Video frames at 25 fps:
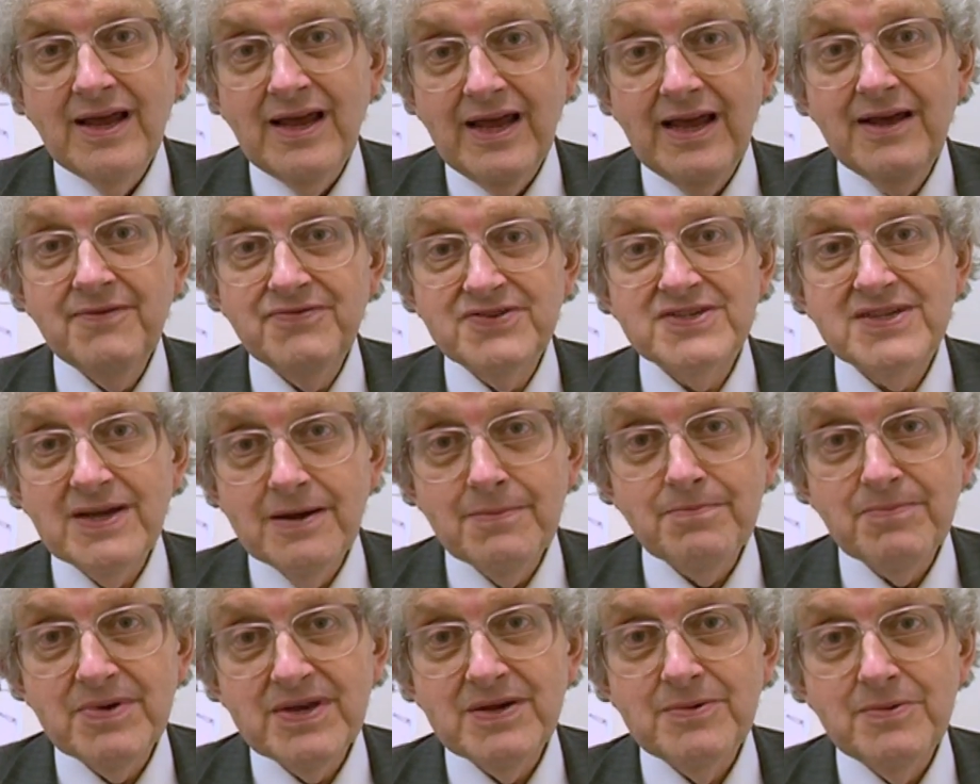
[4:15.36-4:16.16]
if
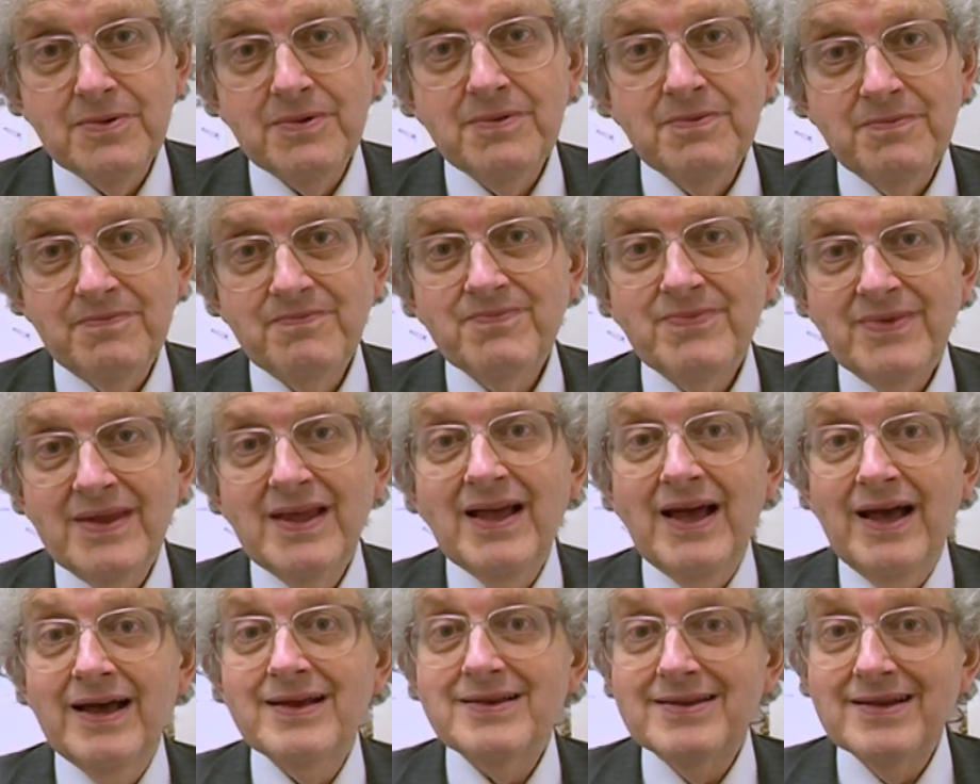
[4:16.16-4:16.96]
somebody
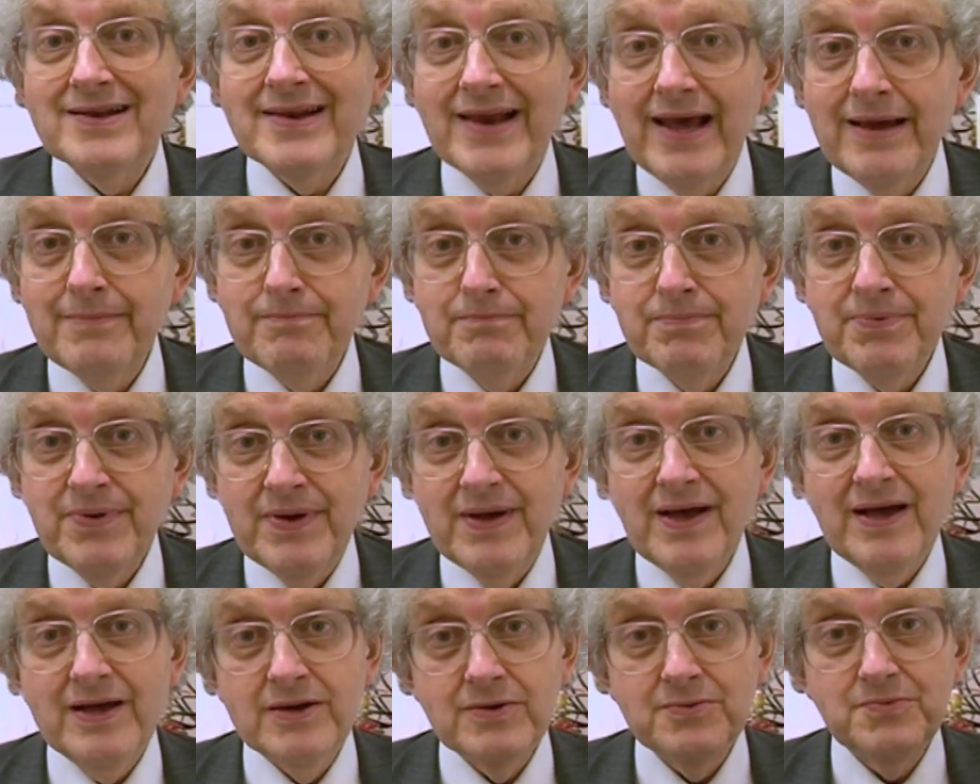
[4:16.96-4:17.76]
had a lamp
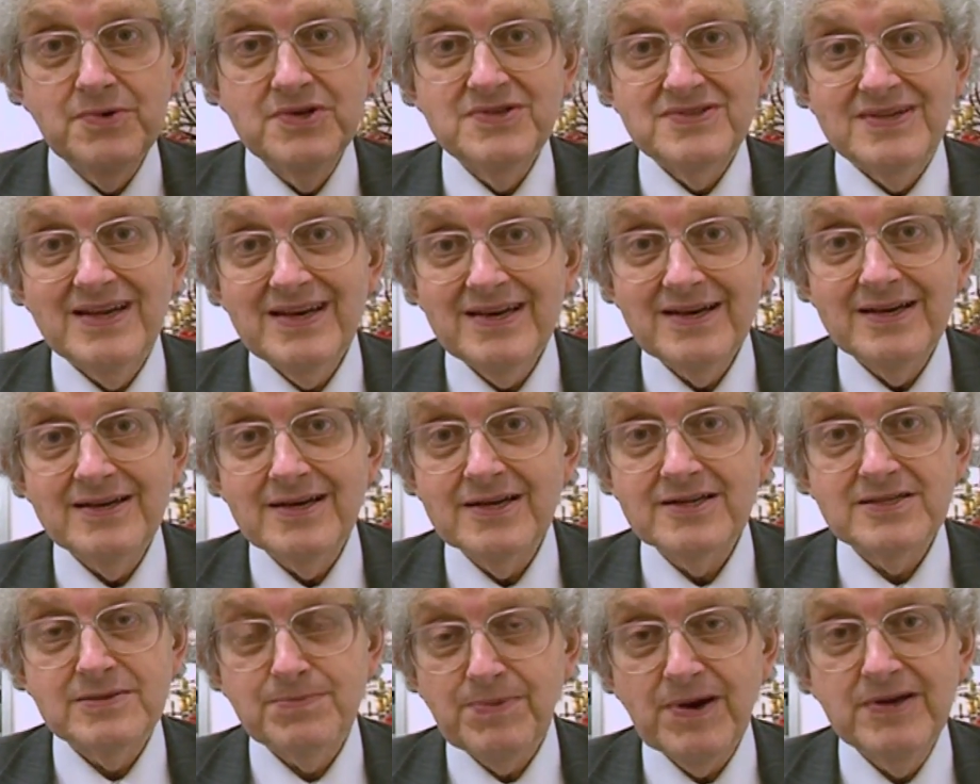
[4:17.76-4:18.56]
and was in an
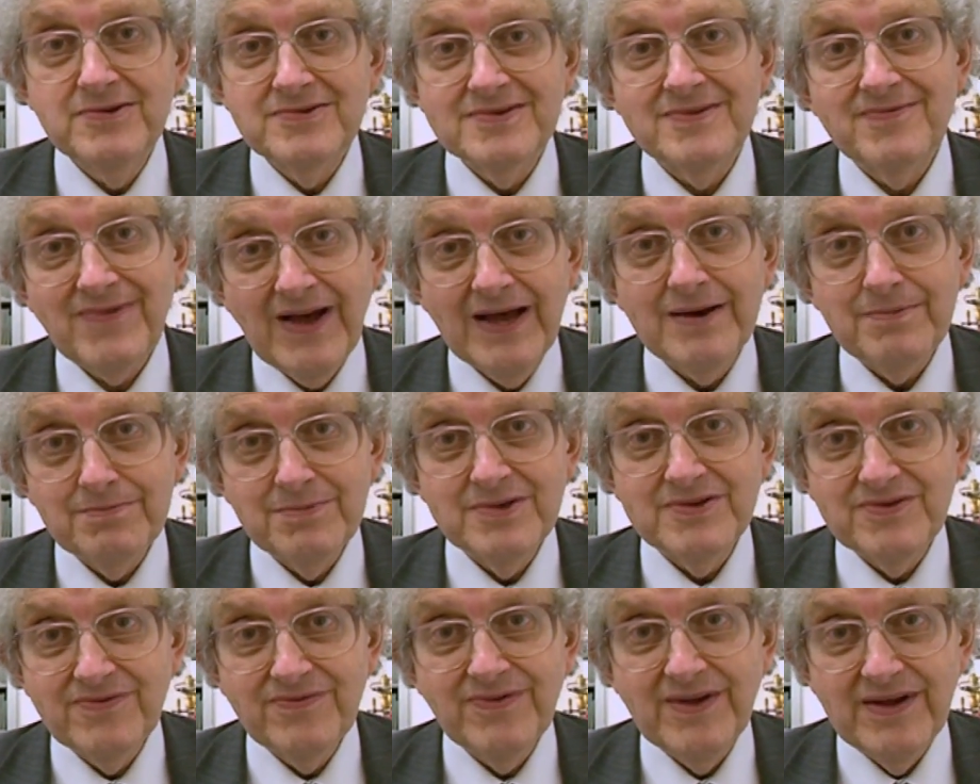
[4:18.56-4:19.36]
explosive
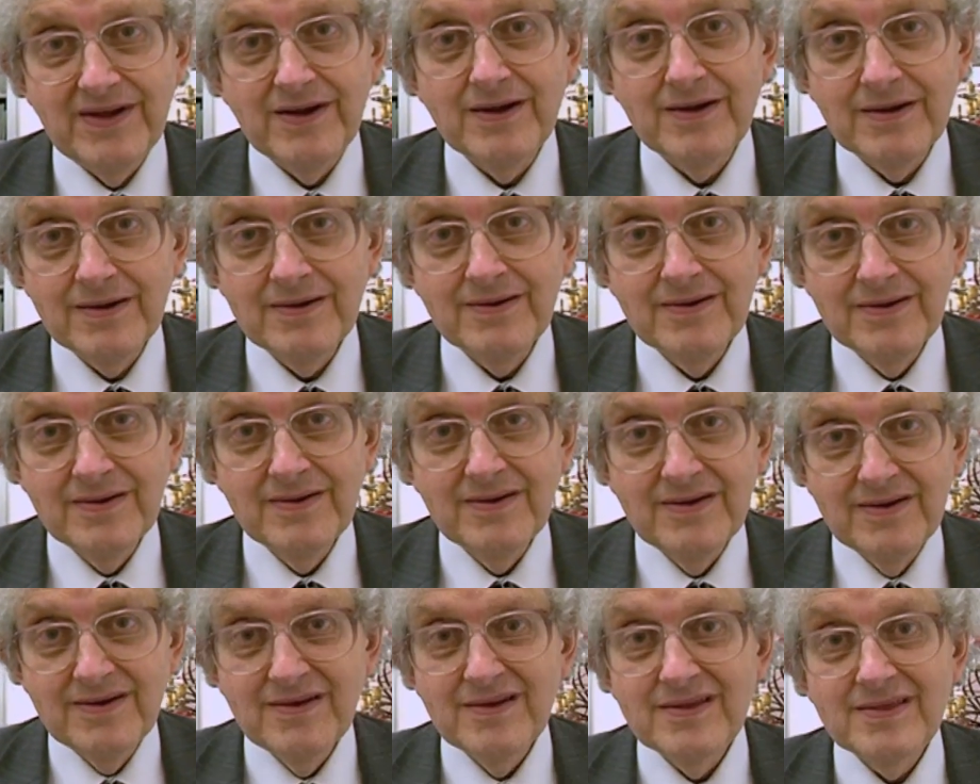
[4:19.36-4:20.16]
atmosphere,
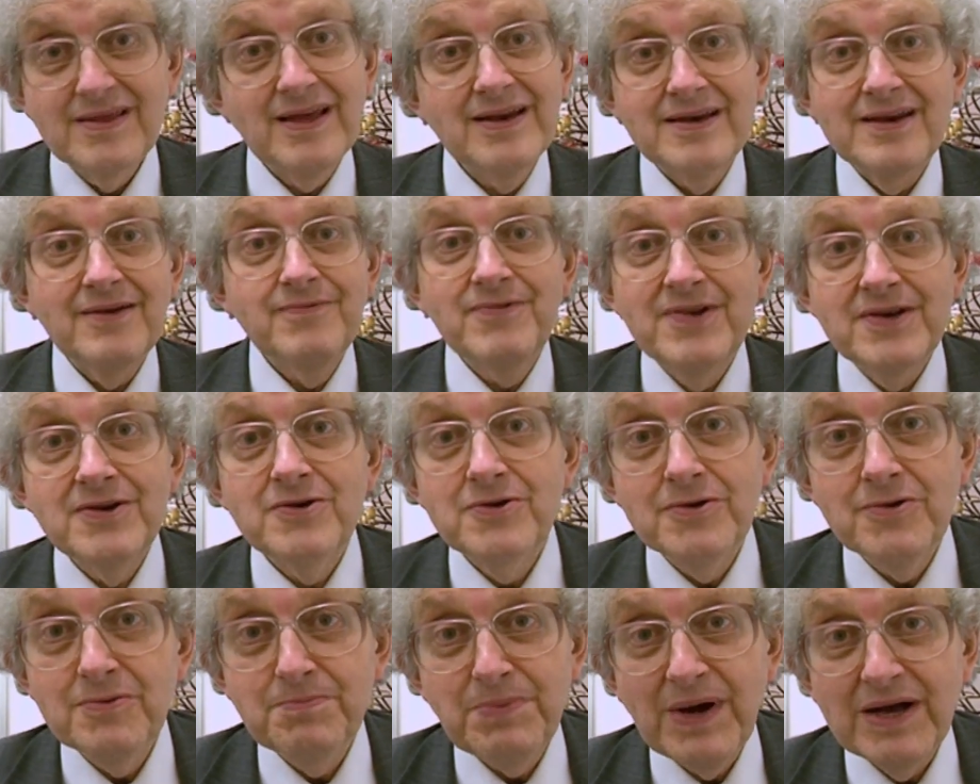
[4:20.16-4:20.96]
they never
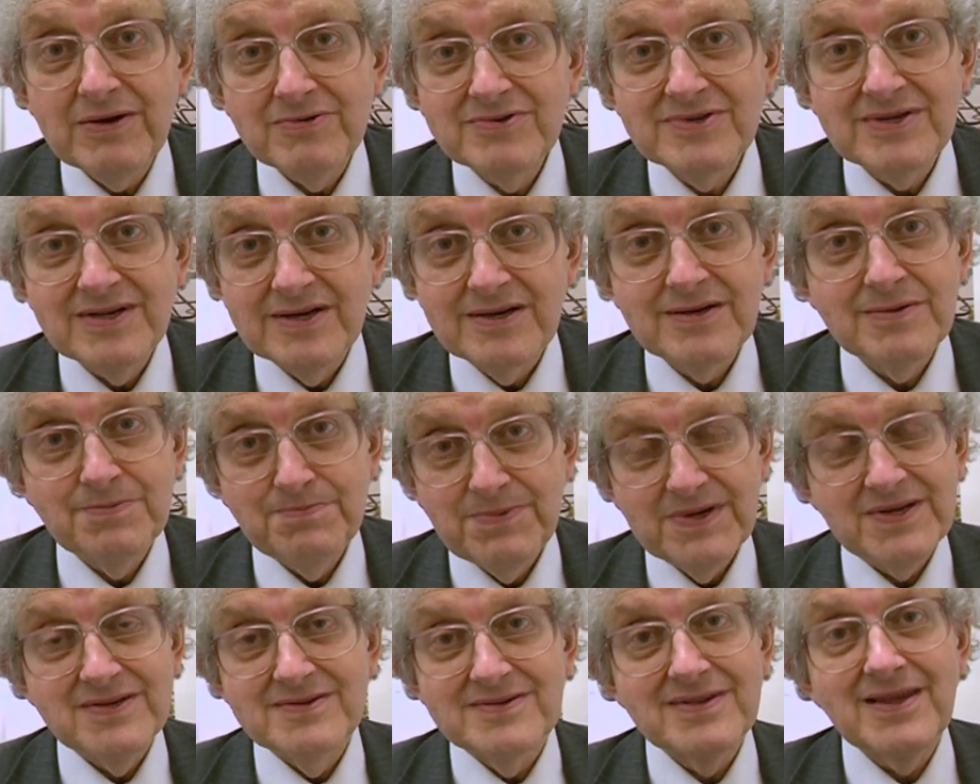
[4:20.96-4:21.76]
knew about it
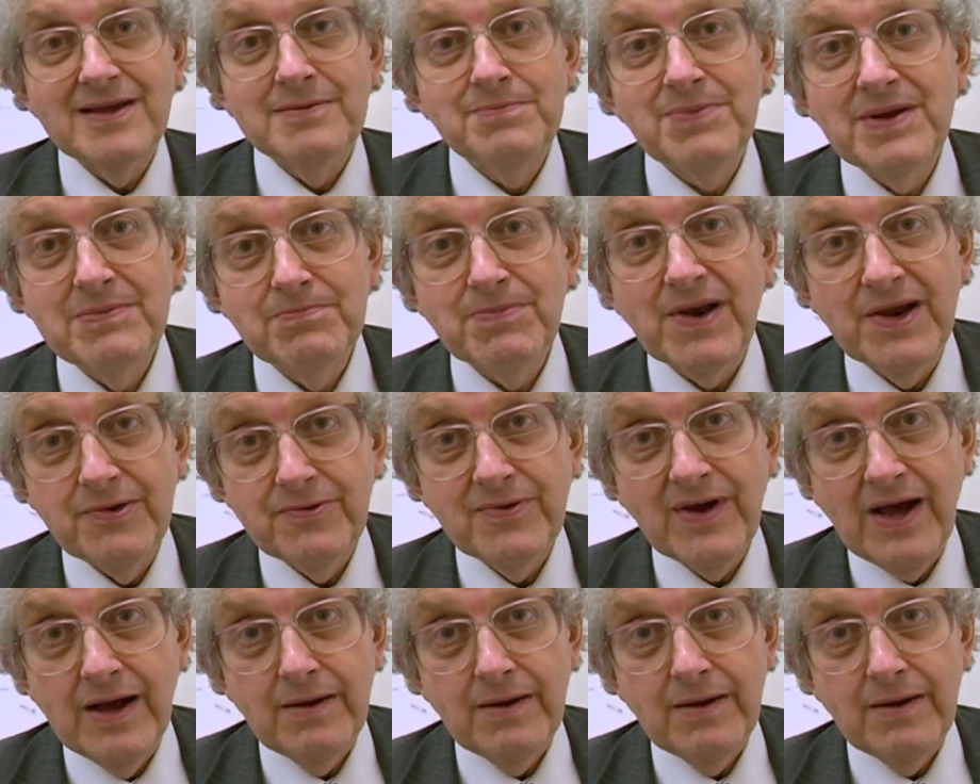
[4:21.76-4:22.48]
because they'd been blown